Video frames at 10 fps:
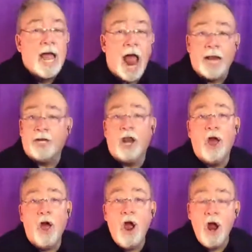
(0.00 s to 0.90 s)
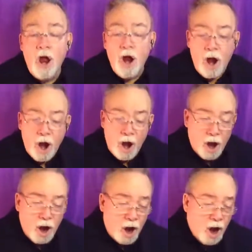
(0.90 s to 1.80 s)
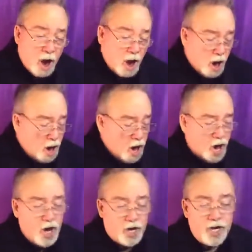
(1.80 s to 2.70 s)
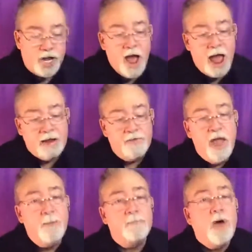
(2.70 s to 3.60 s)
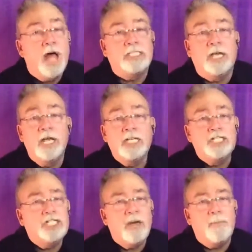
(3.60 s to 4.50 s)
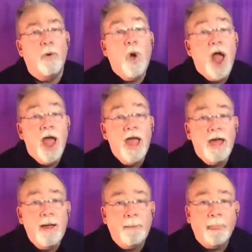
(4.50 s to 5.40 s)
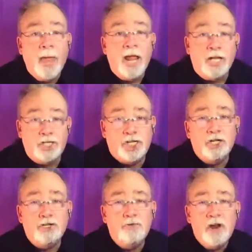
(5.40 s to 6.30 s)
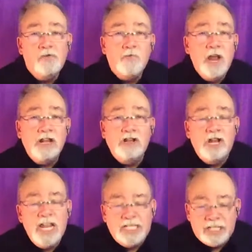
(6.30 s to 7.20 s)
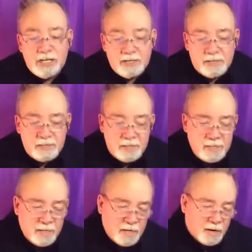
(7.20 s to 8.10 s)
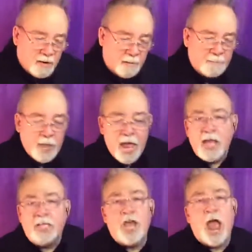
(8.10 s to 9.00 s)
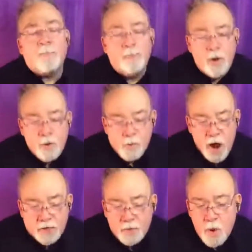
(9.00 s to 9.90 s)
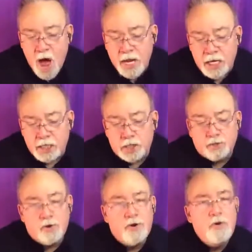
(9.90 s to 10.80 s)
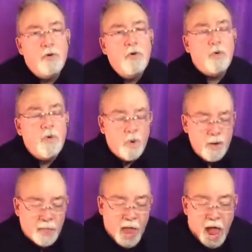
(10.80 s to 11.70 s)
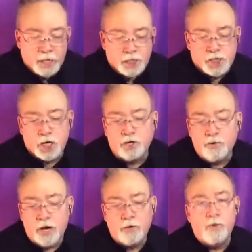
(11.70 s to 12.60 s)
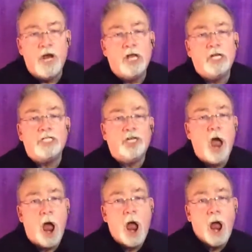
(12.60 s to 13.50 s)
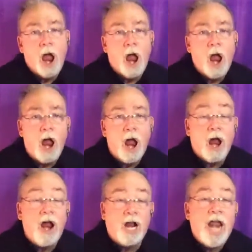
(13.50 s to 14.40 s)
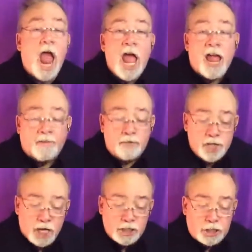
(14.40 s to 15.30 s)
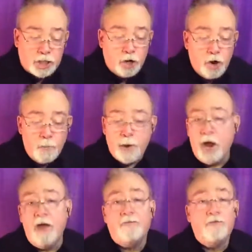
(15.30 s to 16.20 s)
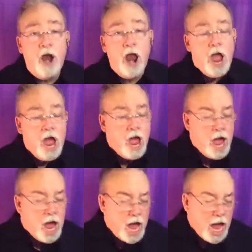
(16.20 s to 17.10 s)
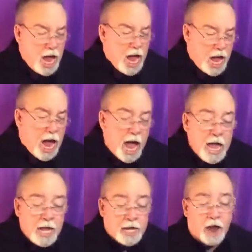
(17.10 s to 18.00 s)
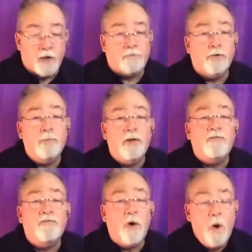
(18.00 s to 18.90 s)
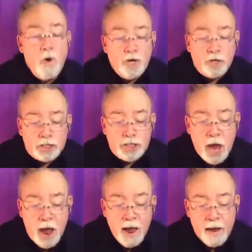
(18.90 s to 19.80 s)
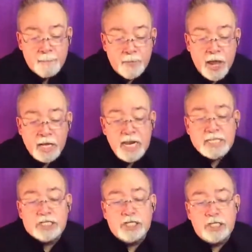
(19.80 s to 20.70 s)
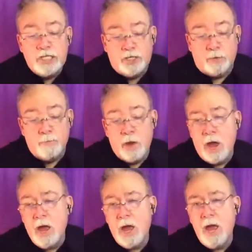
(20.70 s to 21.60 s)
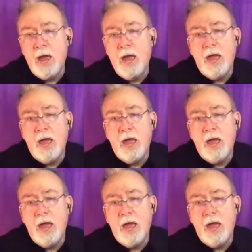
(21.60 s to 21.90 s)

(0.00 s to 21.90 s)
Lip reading: and learn. Guide them, but step away. Children will glisten, tamper with what is true, and children will turn if just to be free. Careful before you say, listen to me.